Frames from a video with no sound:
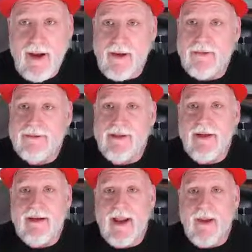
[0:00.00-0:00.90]
I don't see
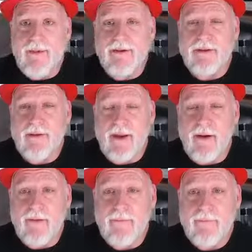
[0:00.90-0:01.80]
any damage
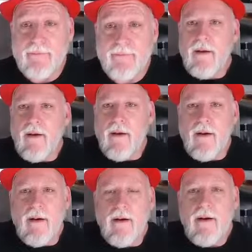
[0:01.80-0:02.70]
there.
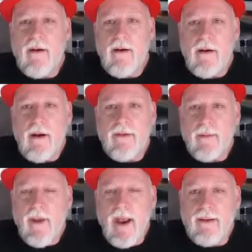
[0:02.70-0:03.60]
On the
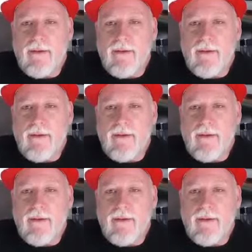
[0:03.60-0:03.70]
back,